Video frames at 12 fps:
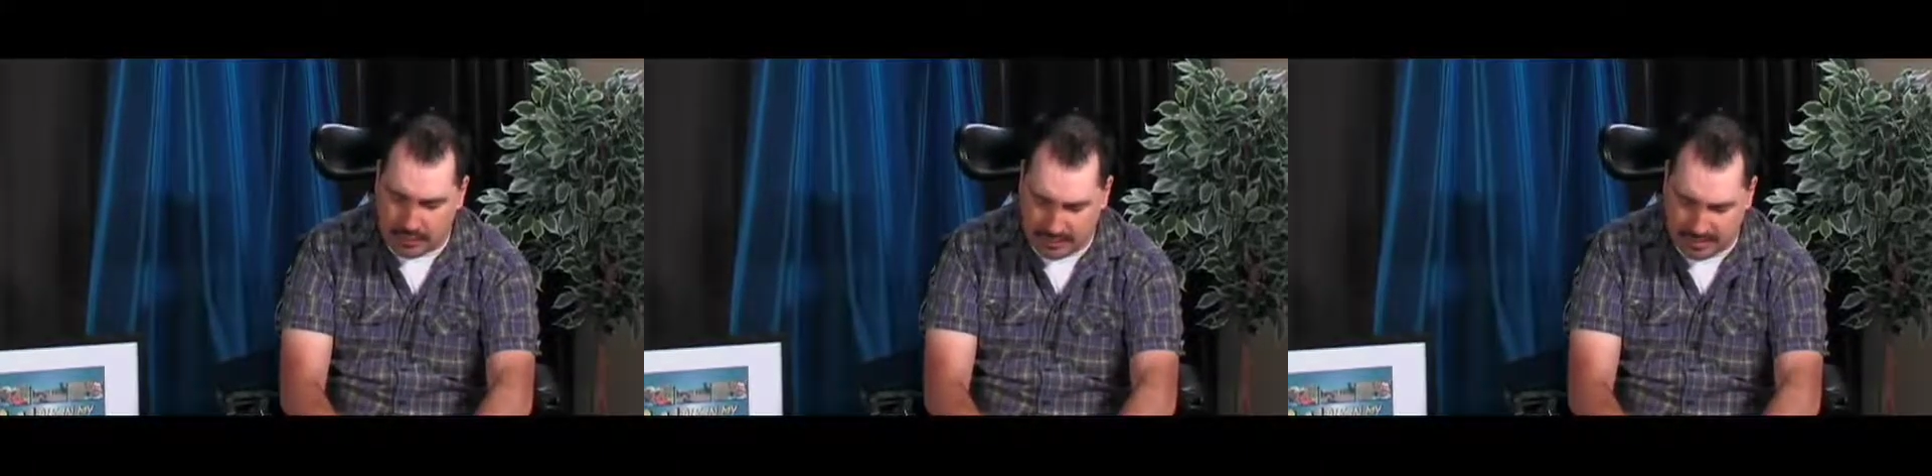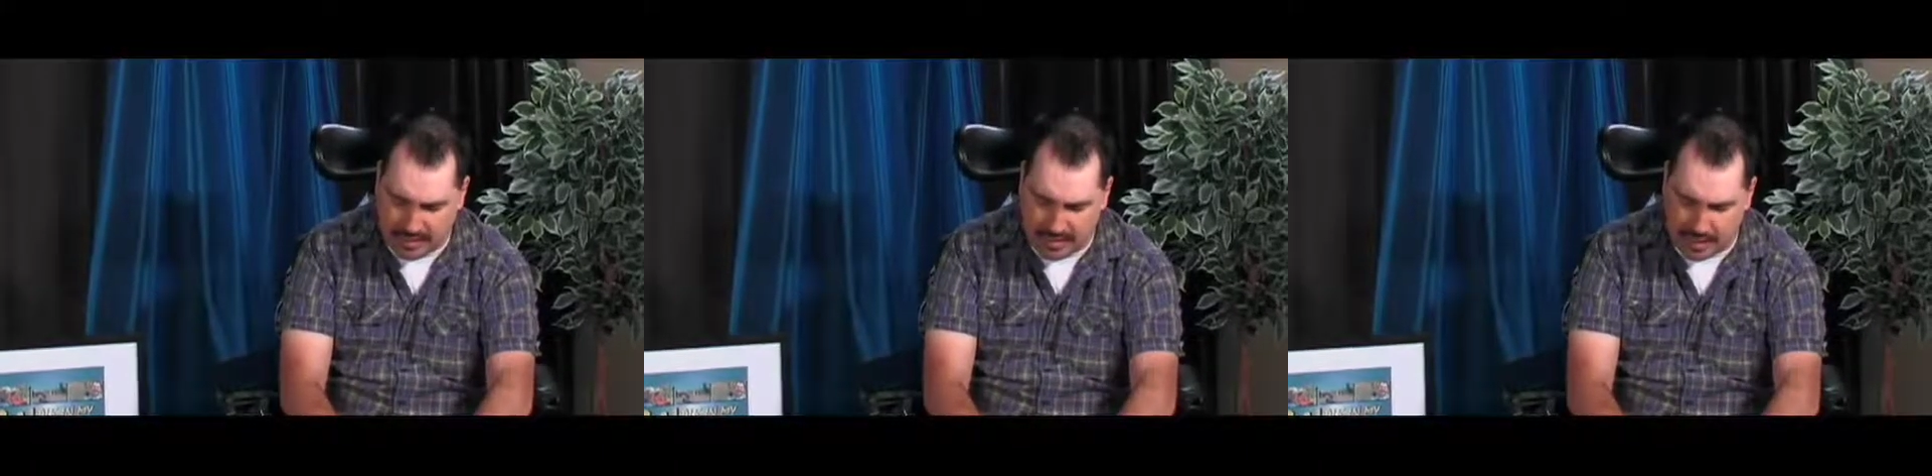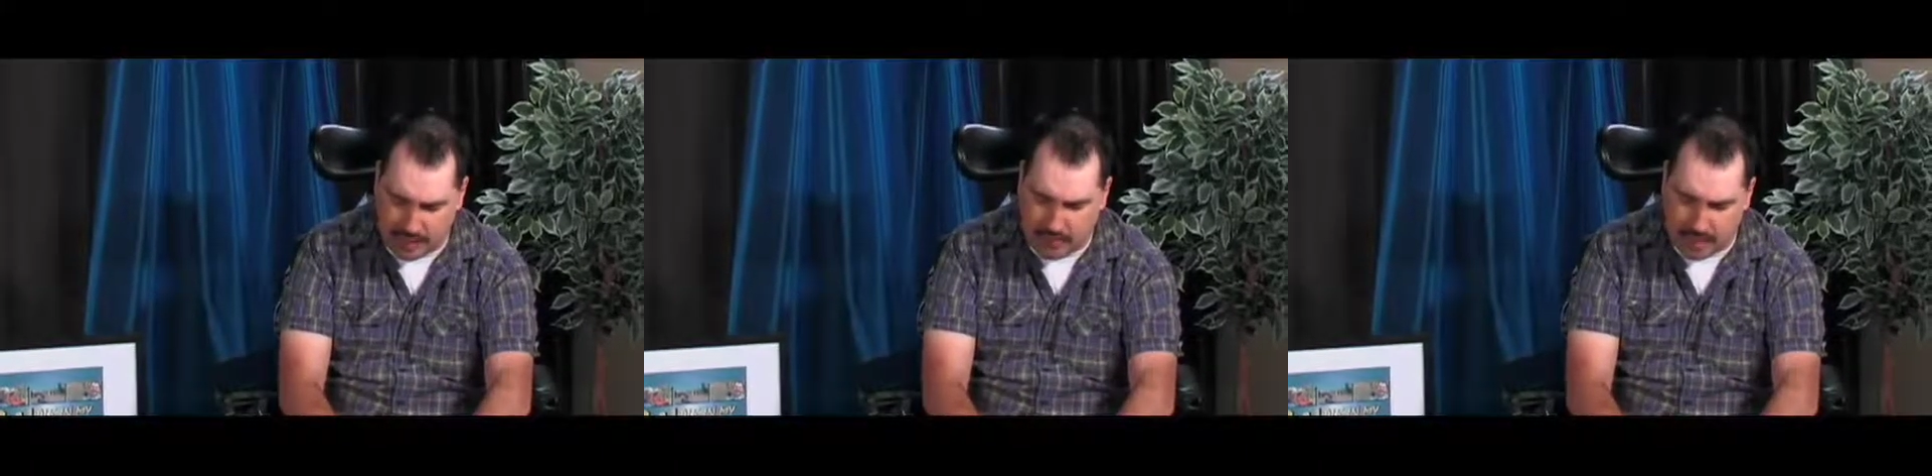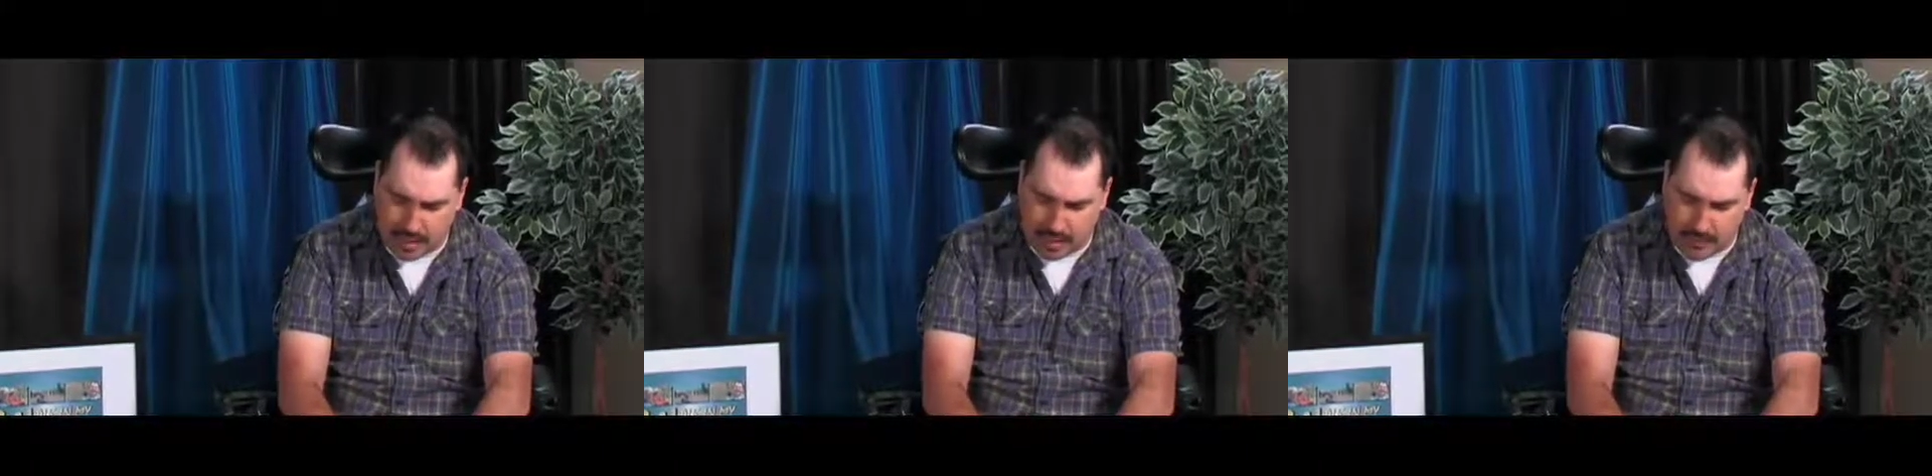This time
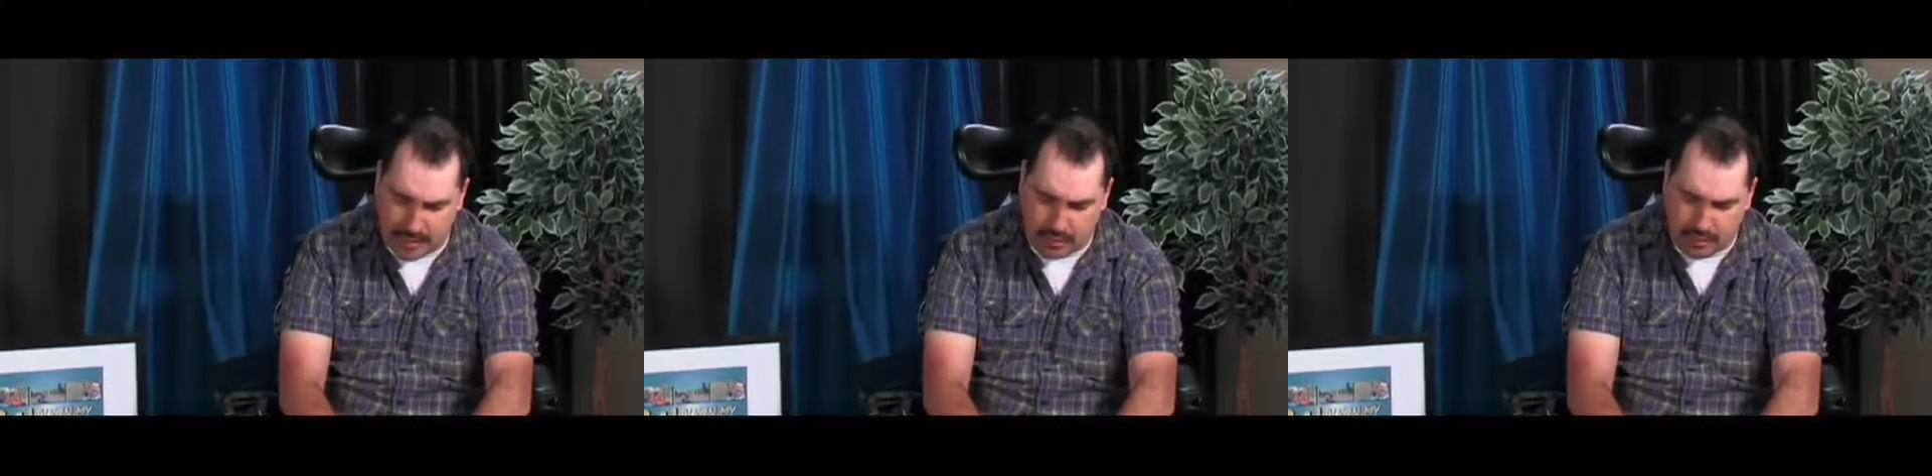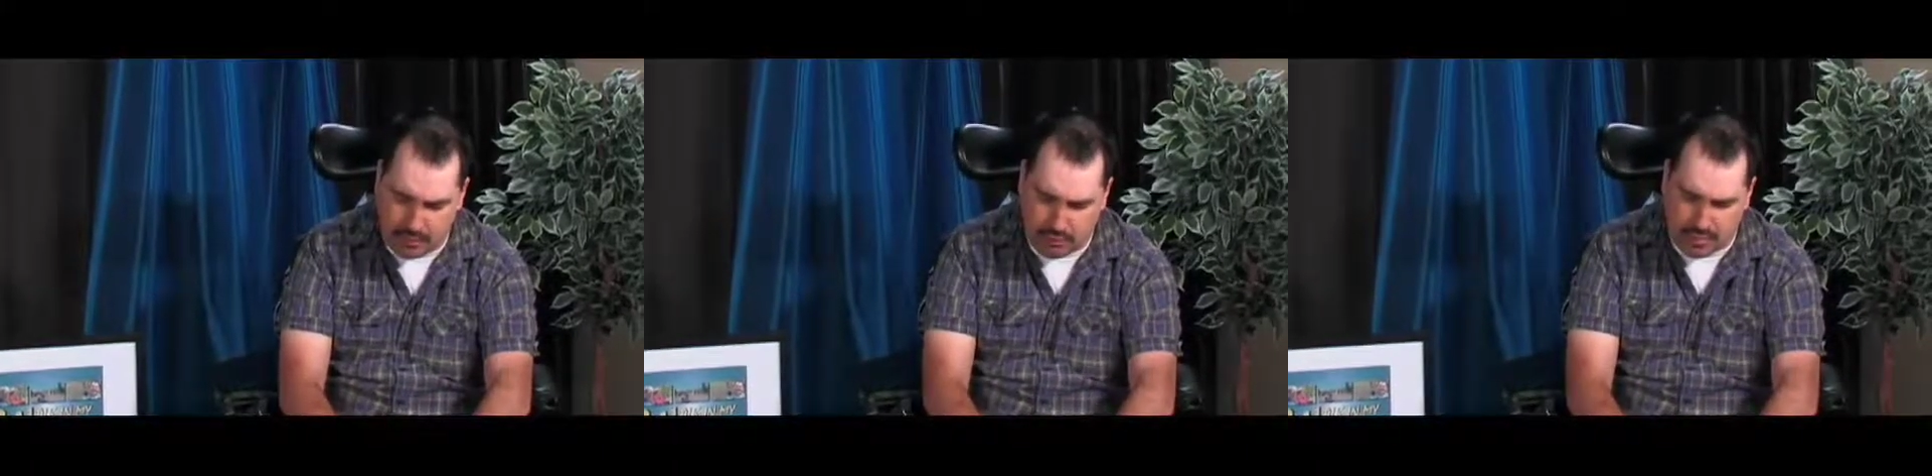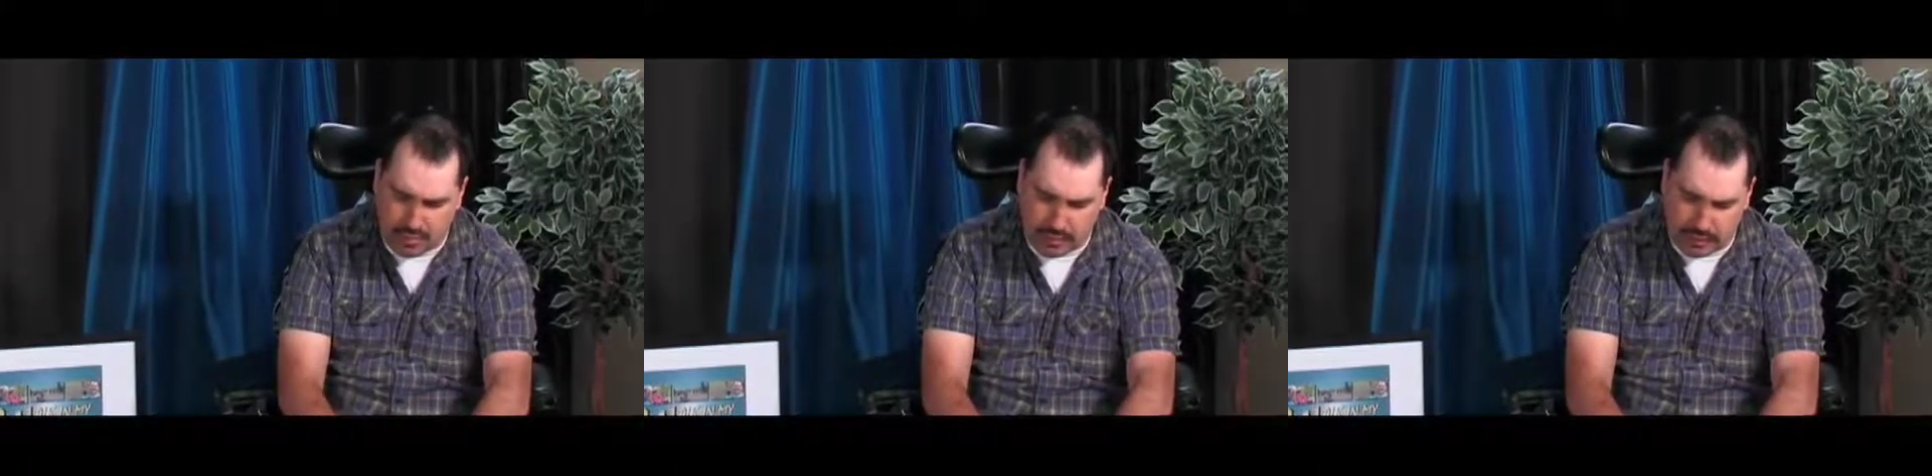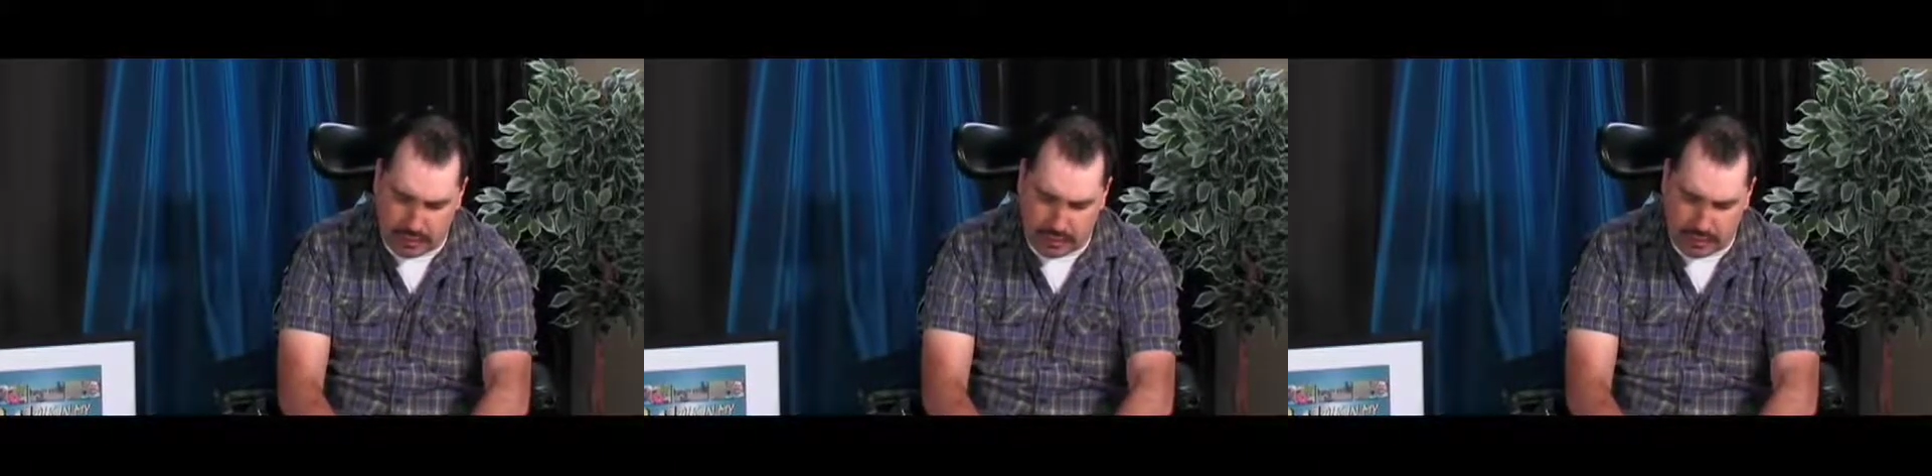we're going to be introducing